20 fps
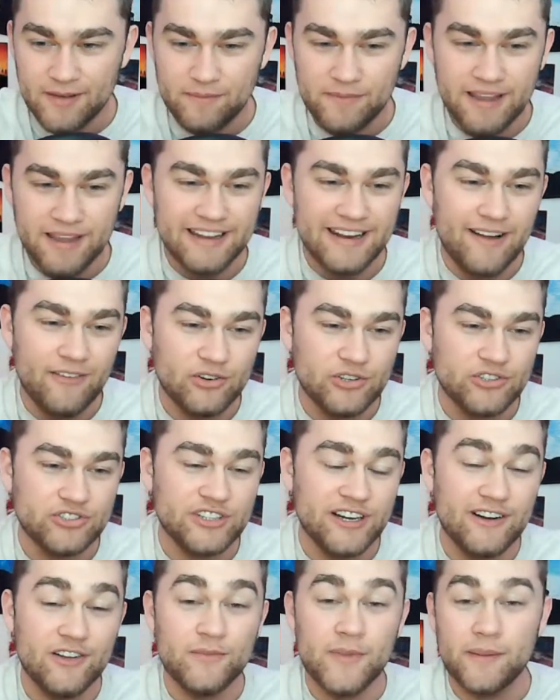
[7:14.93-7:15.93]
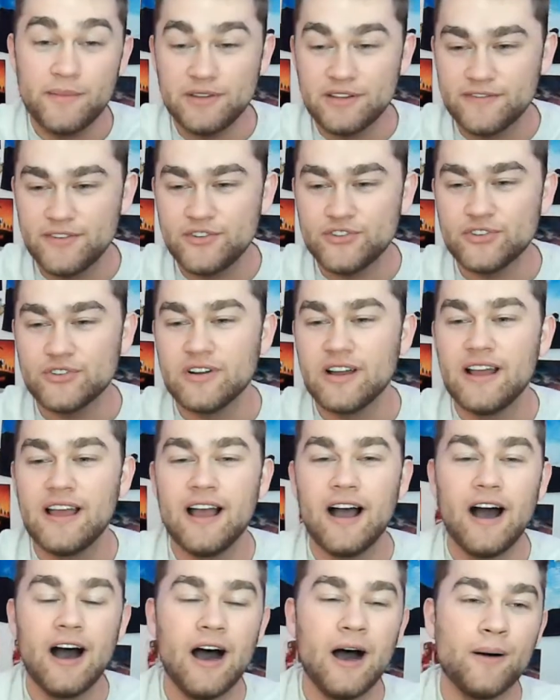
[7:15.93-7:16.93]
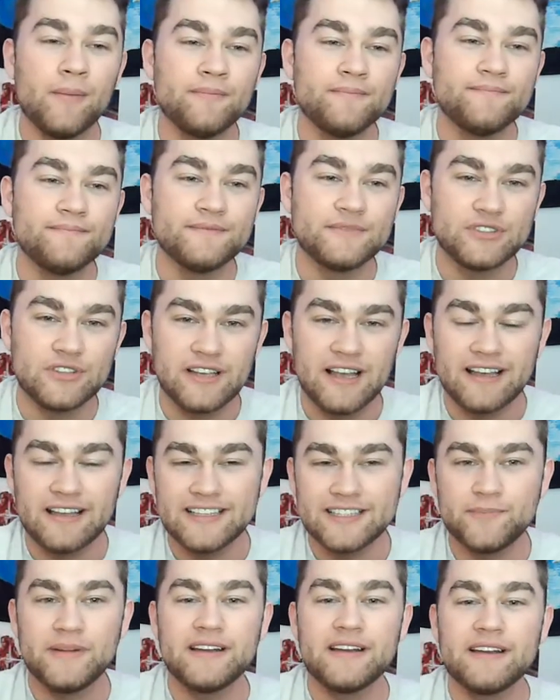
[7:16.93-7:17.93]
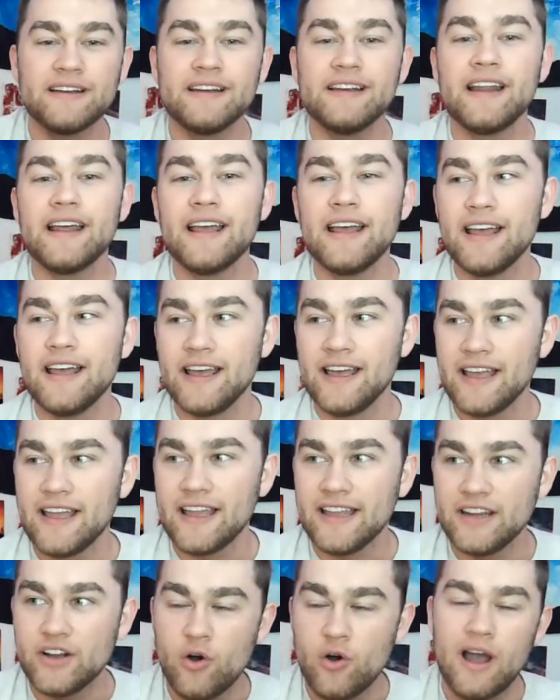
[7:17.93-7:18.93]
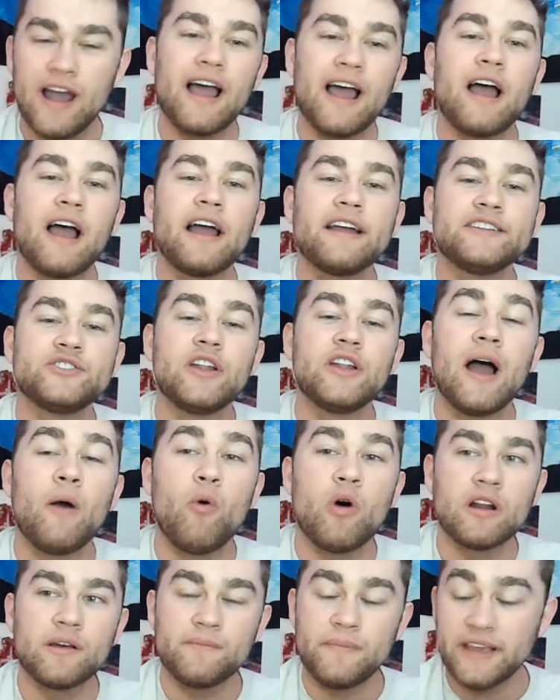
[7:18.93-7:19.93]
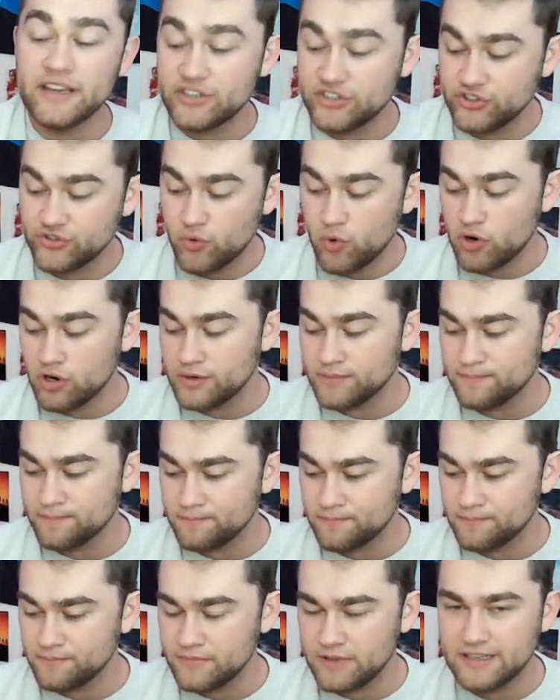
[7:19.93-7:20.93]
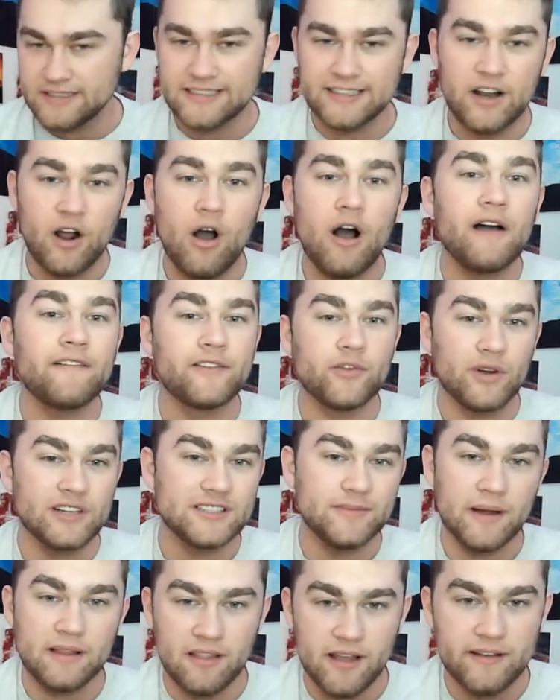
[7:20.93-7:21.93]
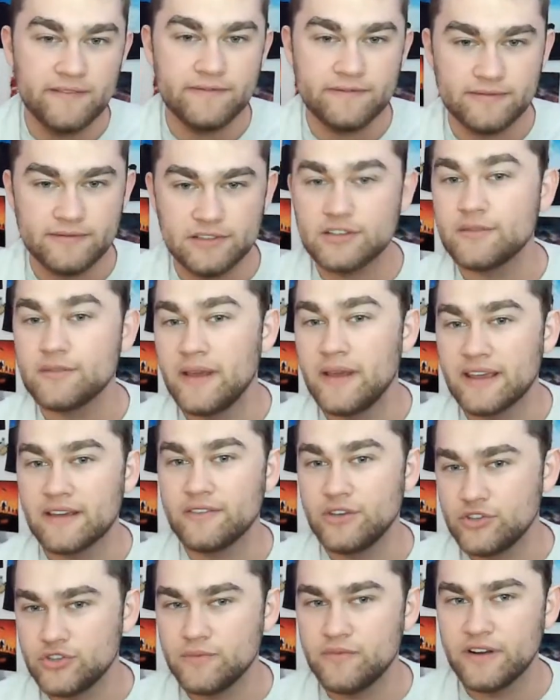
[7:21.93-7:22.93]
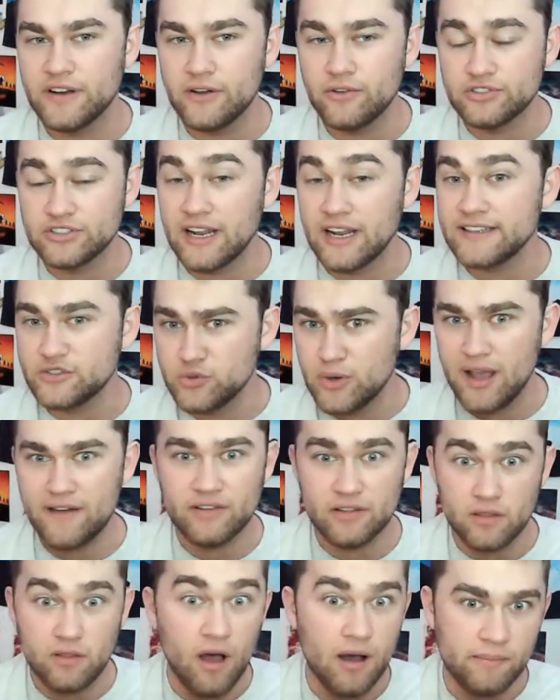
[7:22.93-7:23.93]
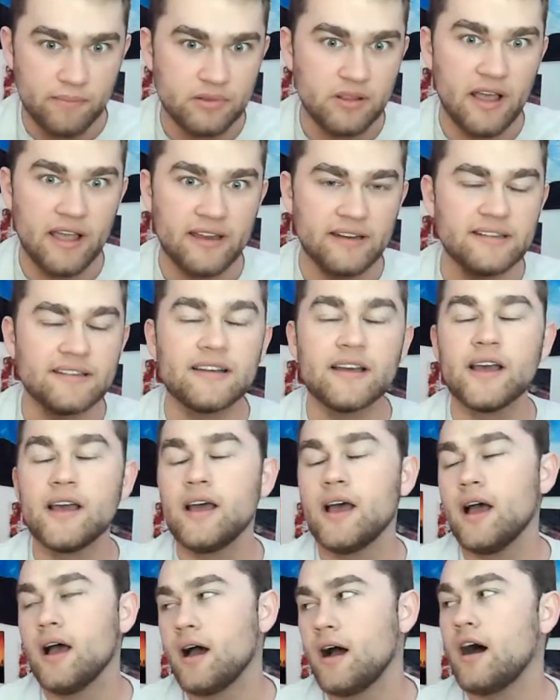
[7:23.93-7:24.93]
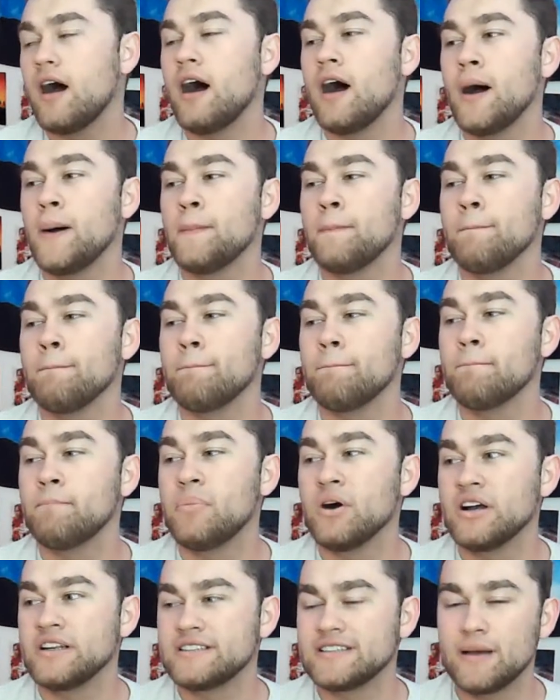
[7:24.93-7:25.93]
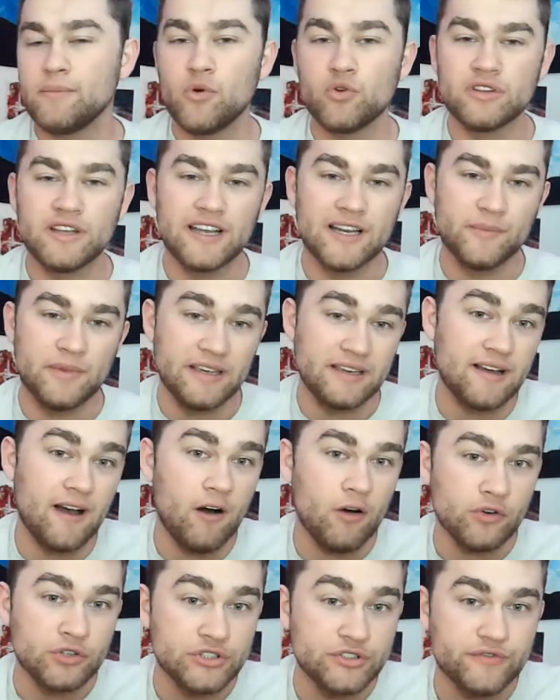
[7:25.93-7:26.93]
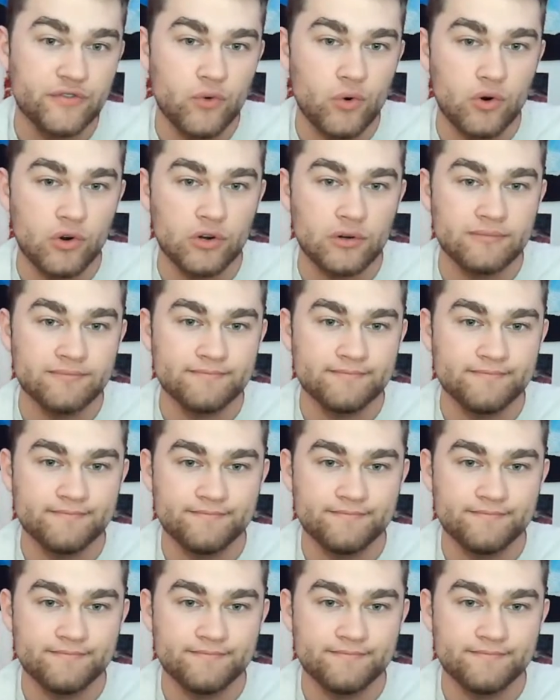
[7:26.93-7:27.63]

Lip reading: Make an avatar channel maybe in the future. So yeah, it's been, you know, I want to make sure, because, you know, I'll have the rest of my life to make YouTube videos, and I do have a lot planned. But I'm only going to be in college for